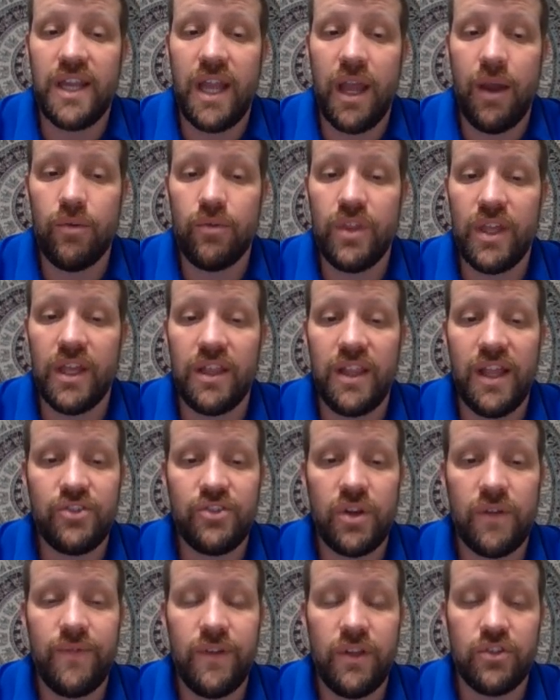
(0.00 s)
Now, the
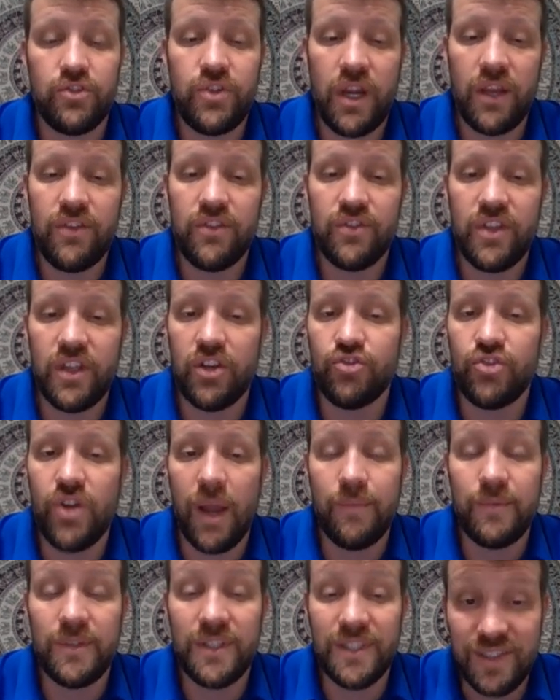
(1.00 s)
electric field strength is going to
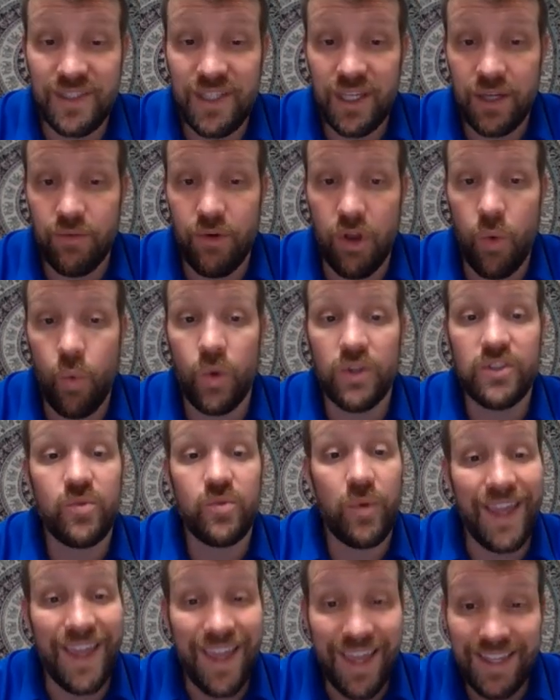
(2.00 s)
drop to 0 once
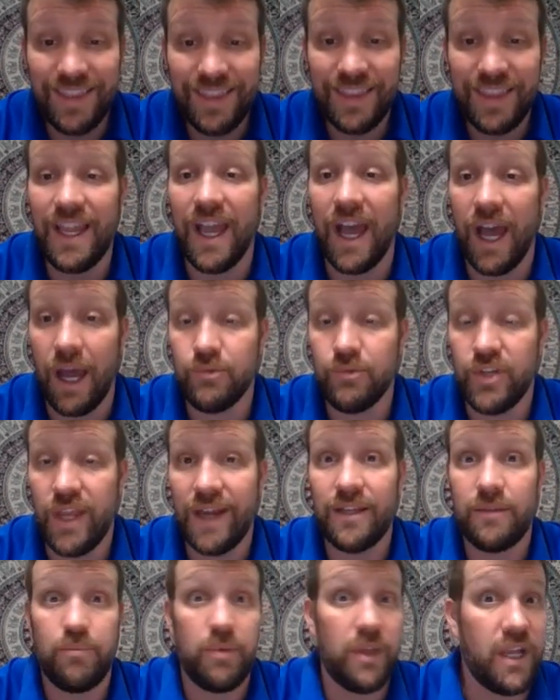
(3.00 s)
we hit the
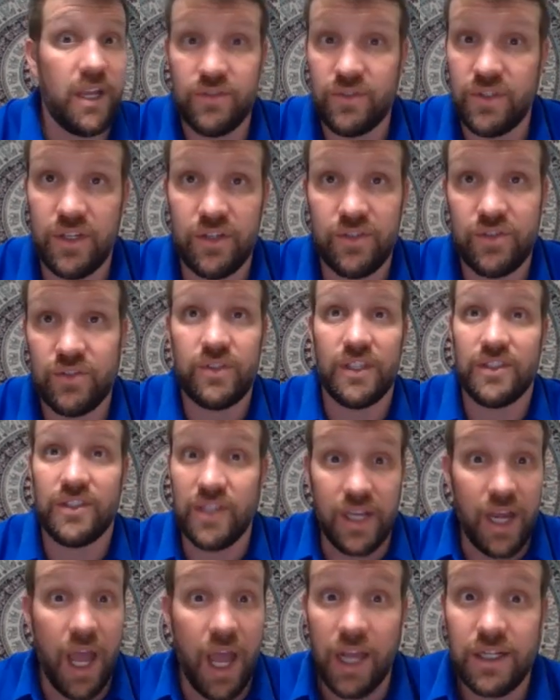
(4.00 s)
object because it's a
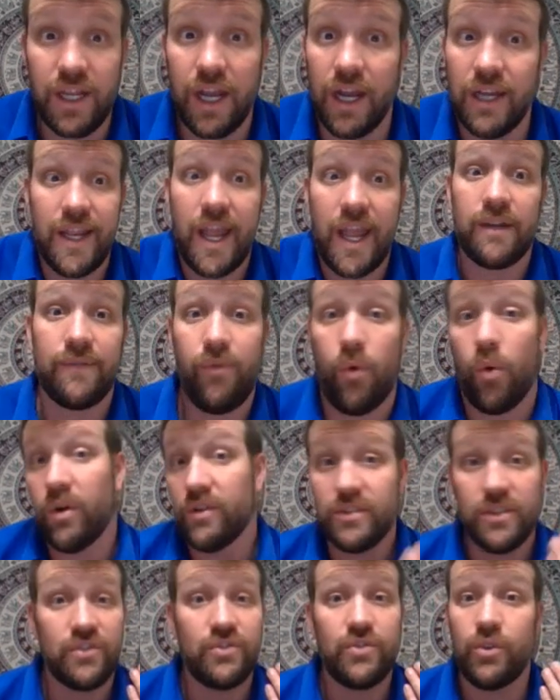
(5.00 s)
non-contact
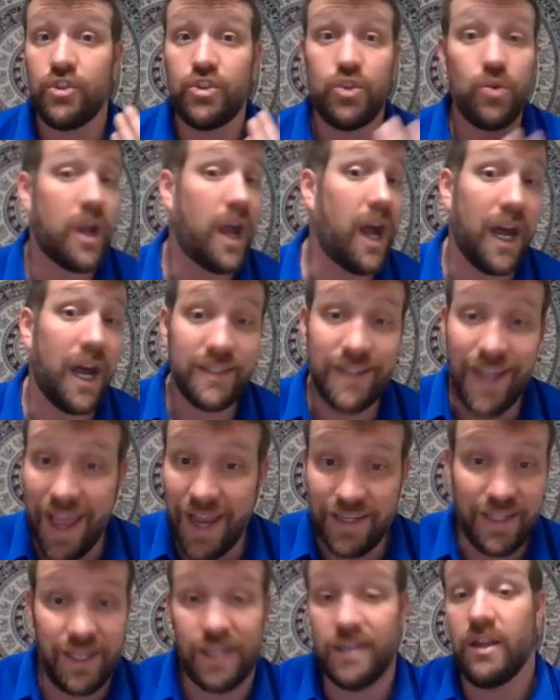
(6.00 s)
force. As soon as you
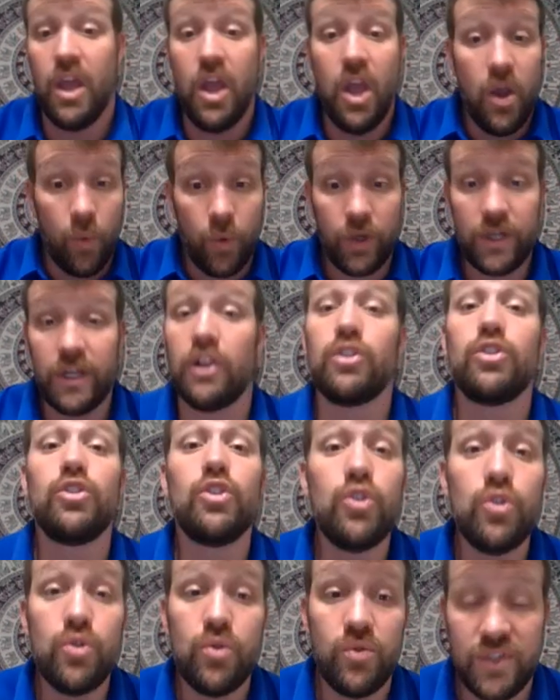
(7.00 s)
contact it, we're going to
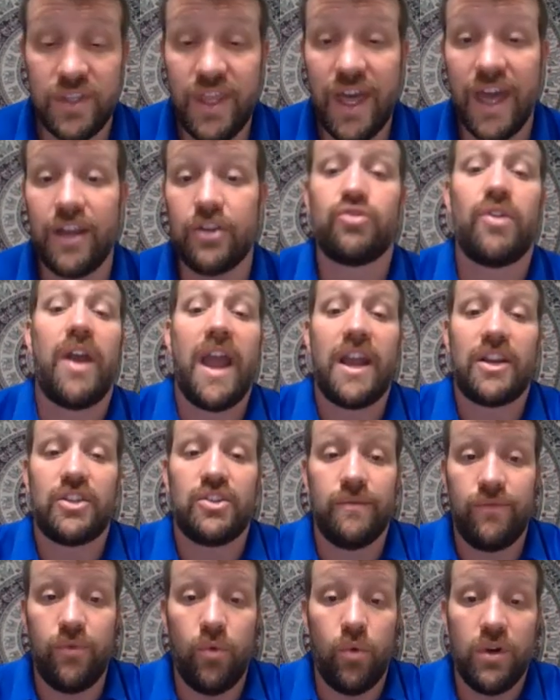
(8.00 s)
lose that
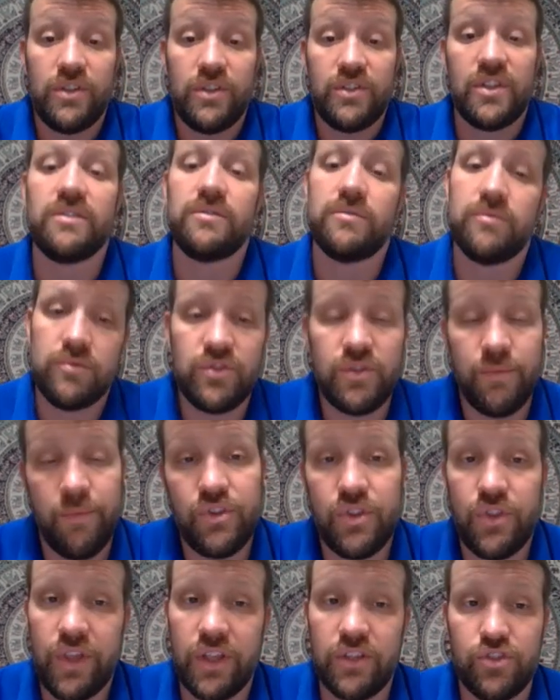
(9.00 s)
attraction force. And some
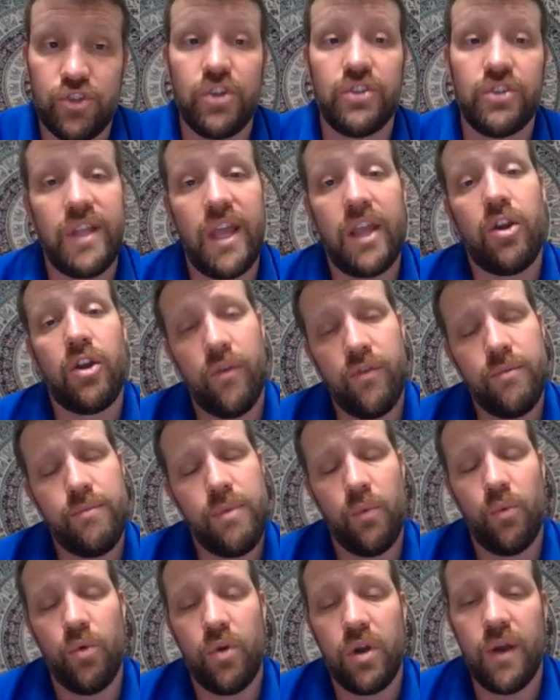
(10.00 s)
other things could take over,
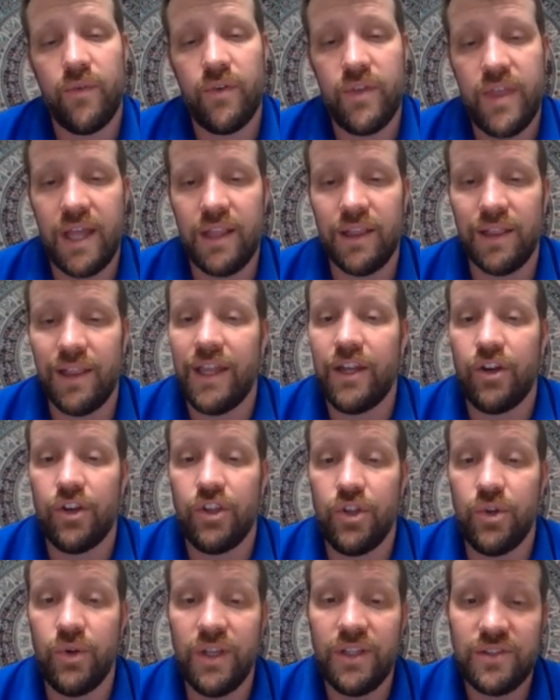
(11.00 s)
but we'll cover that in later
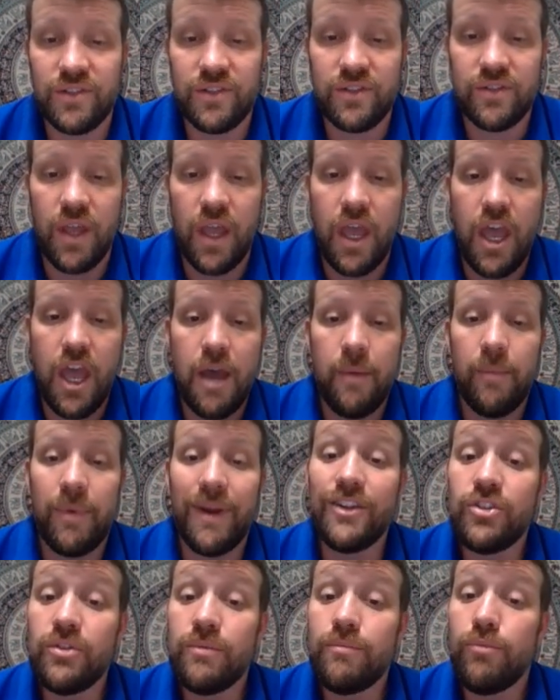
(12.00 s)
units. But
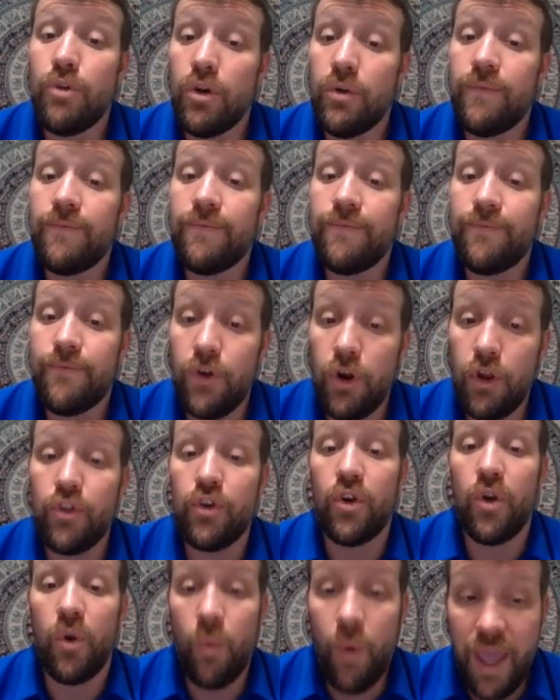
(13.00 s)
as you move further
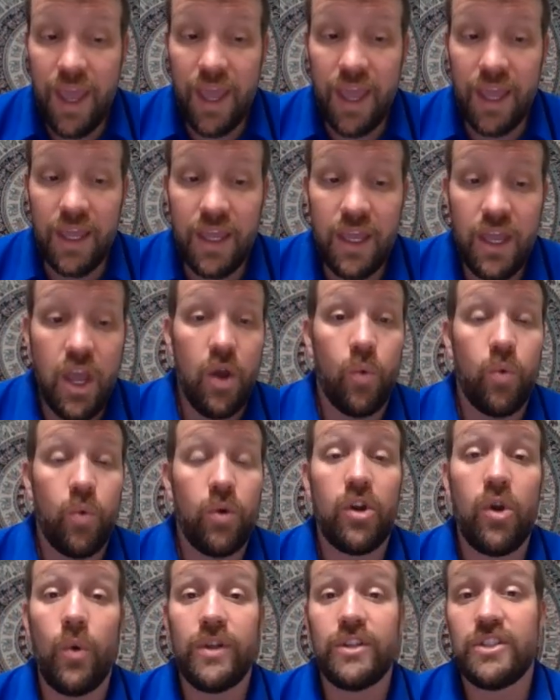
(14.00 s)
away, we're
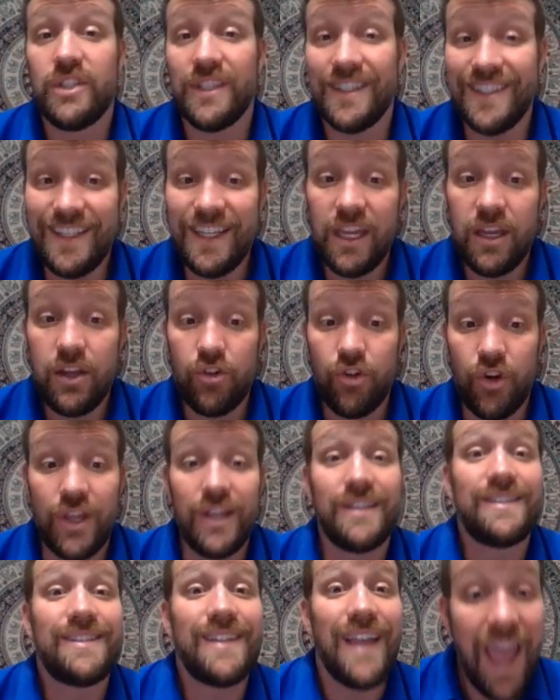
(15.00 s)
going to
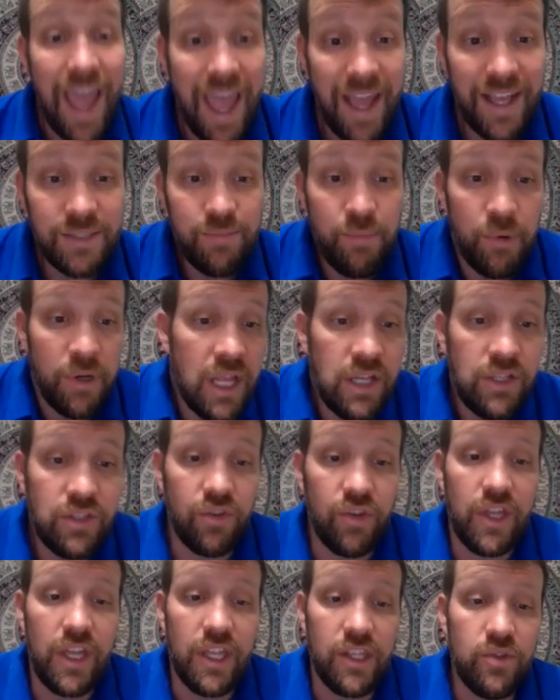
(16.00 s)
decrease
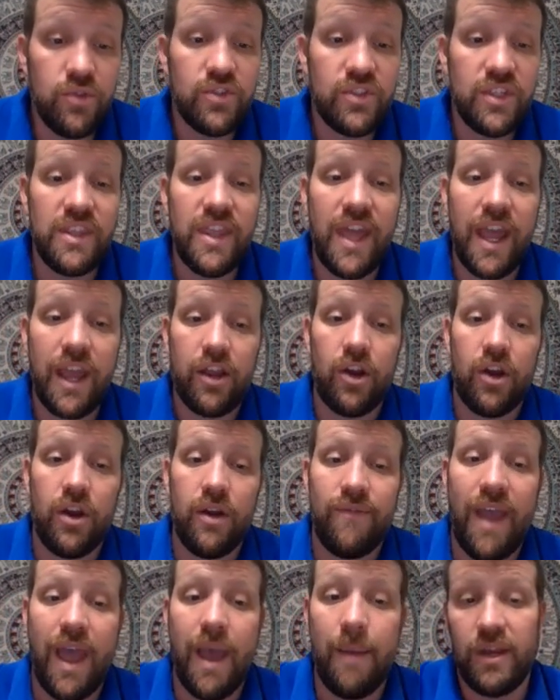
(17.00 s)
exponentially. And you see that
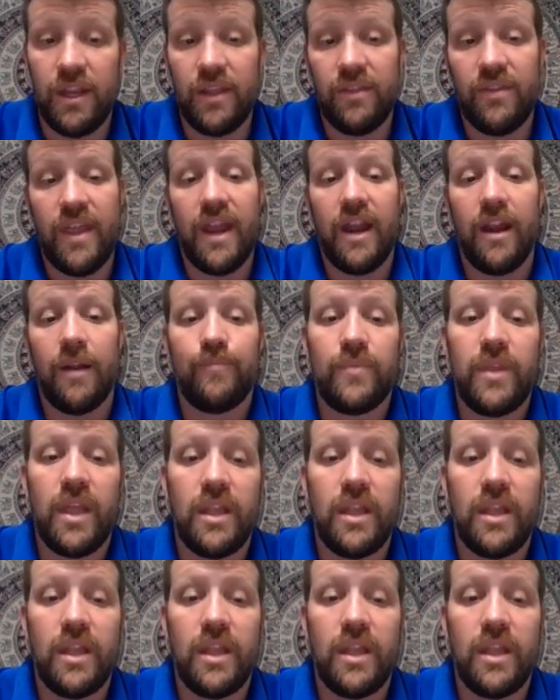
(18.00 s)
curve happening there.